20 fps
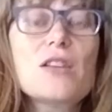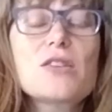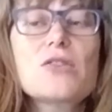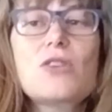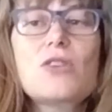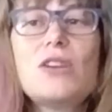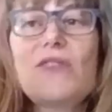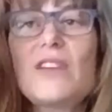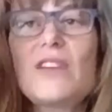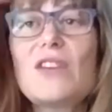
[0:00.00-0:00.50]
So
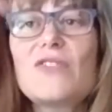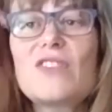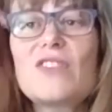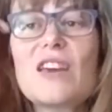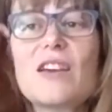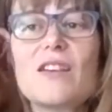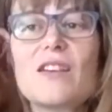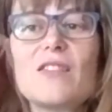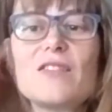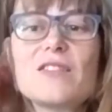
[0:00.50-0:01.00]
even if
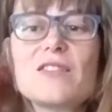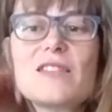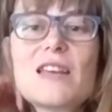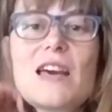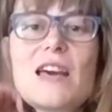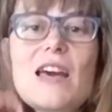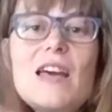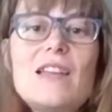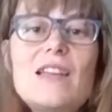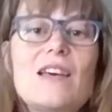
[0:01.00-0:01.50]
they
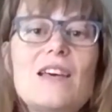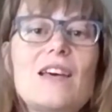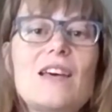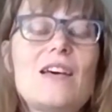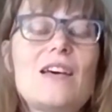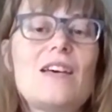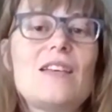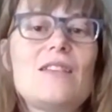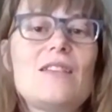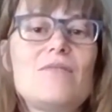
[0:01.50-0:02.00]
understand,
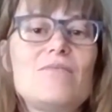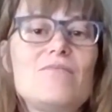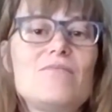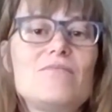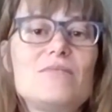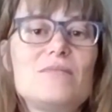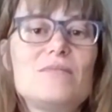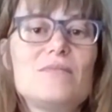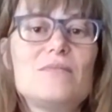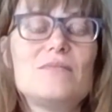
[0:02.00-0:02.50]

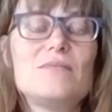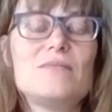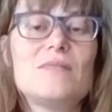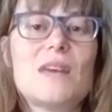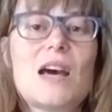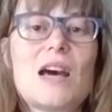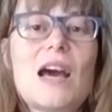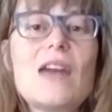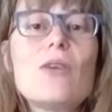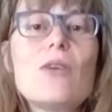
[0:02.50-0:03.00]

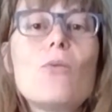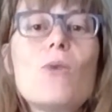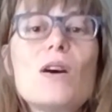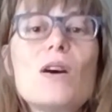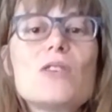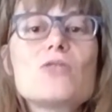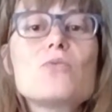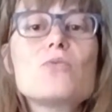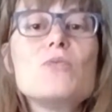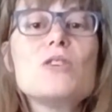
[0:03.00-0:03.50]
I don't
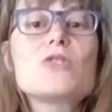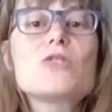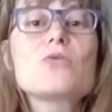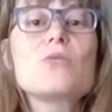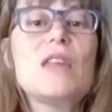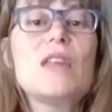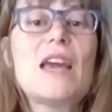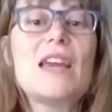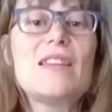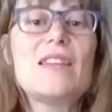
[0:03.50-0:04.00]
want to be
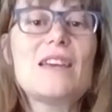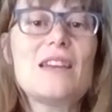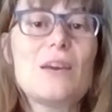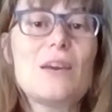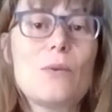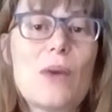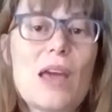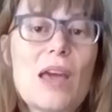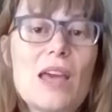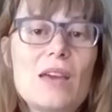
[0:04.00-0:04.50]
too late
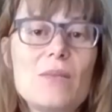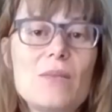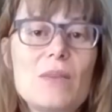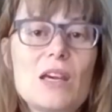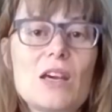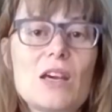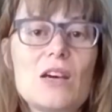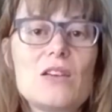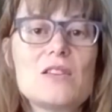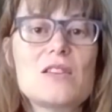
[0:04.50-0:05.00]
anyway,
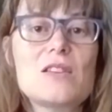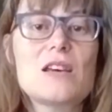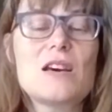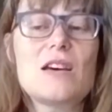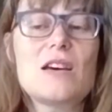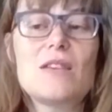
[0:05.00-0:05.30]
because